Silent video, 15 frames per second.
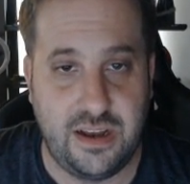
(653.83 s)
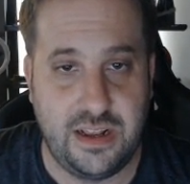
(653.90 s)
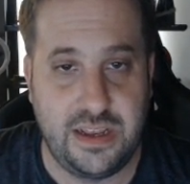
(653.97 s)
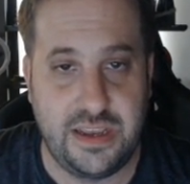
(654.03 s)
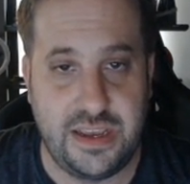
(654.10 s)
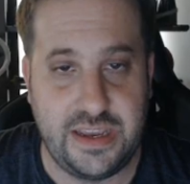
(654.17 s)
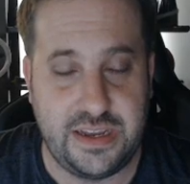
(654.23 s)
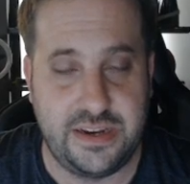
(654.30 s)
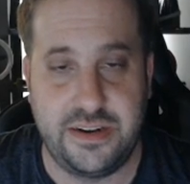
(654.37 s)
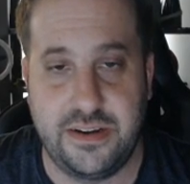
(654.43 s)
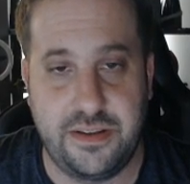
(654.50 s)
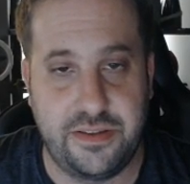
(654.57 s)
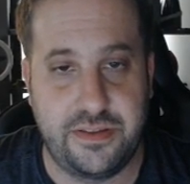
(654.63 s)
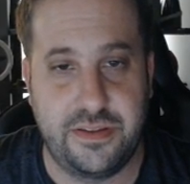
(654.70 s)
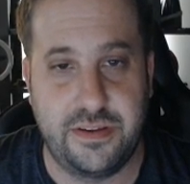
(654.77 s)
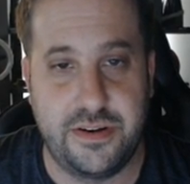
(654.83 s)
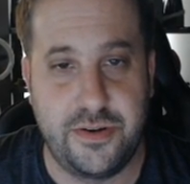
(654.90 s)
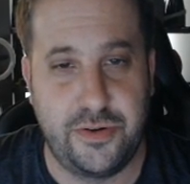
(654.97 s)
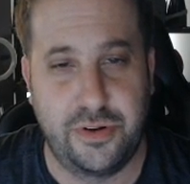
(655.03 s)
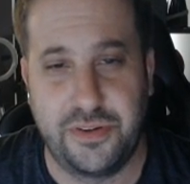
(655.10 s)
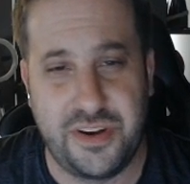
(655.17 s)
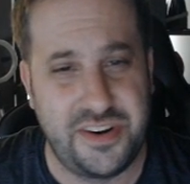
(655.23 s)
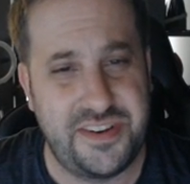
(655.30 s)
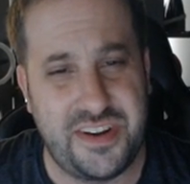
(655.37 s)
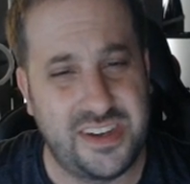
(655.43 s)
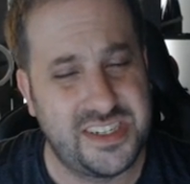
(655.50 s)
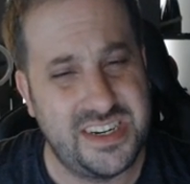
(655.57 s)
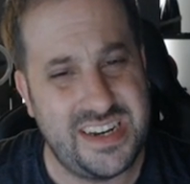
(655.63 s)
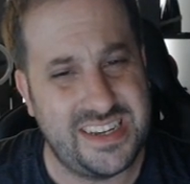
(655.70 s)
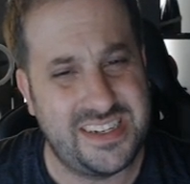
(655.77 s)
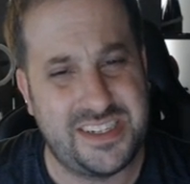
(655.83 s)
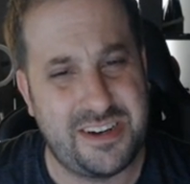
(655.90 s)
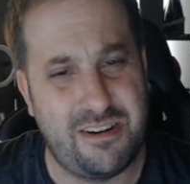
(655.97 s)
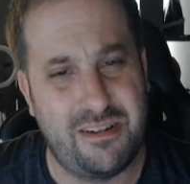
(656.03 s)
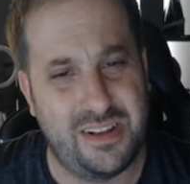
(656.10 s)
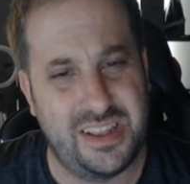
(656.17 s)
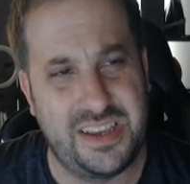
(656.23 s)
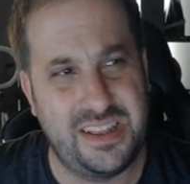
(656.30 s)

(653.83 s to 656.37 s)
in the noodle doesn't necessarily,